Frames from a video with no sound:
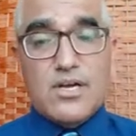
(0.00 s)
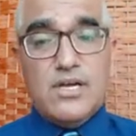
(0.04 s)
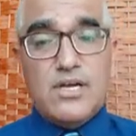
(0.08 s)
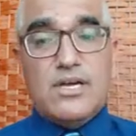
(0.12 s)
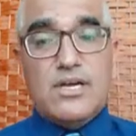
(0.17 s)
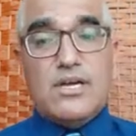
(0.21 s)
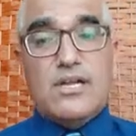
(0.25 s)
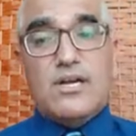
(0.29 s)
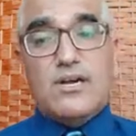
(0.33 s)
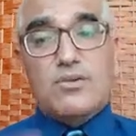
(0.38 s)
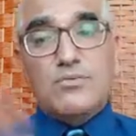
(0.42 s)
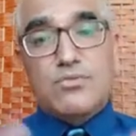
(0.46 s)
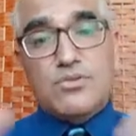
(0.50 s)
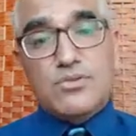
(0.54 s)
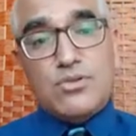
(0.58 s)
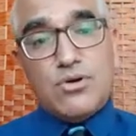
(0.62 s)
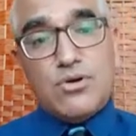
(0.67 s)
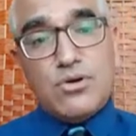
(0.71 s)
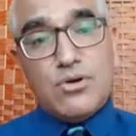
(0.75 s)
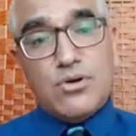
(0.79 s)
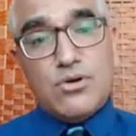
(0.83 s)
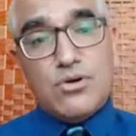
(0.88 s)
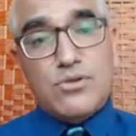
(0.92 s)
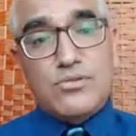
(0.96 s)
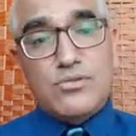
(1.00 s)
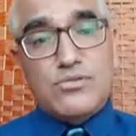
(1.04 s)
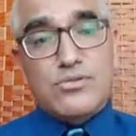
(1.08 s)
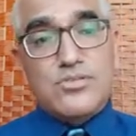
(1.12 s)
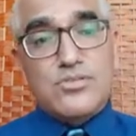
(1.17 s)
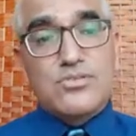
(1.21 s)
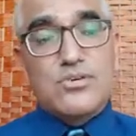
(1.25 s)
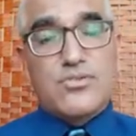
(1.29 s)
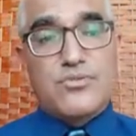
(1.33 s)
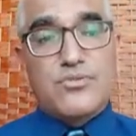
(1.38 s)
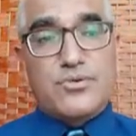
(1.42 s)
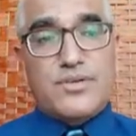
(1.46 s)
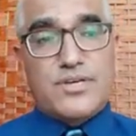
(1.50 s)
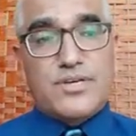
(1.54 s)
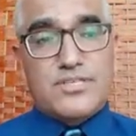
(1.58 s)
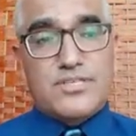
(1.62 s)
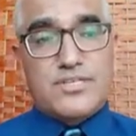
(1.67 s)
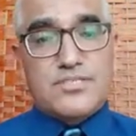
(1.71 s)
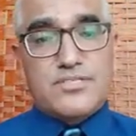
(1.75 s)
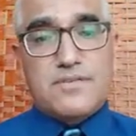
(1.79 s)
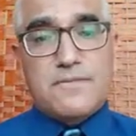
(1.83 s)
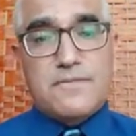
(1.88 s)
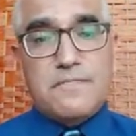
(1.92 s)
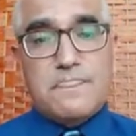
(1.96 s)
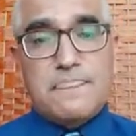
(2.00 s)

Along with all these orthotics,